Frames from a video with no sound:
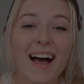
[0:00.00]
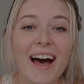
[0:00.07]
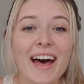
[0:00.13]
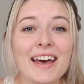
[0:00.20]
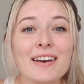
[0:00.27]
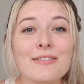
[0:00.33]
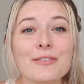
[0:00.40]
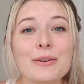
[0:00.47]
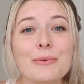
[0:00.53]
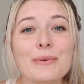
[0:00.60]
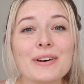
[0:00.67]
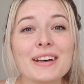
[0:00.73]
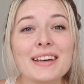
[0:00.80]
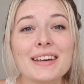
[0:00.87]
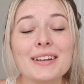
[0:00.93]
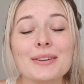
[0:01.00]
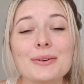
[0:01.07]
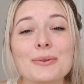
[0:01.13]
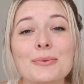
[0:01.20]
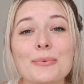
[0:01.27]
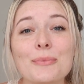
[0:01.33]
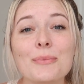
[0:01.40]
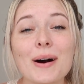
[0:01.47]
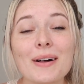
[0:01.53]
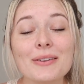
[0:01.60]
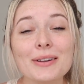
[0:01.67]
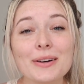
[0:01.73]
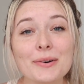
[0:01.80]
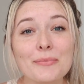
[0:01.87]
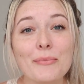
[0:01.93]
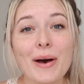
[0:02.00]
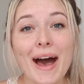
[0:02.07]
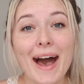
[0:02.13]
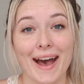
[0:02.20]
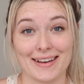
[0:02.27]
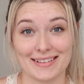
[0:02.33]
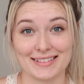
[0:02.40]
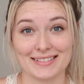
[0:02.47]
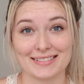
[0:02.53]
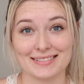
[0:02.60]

Hi everyone, welcome back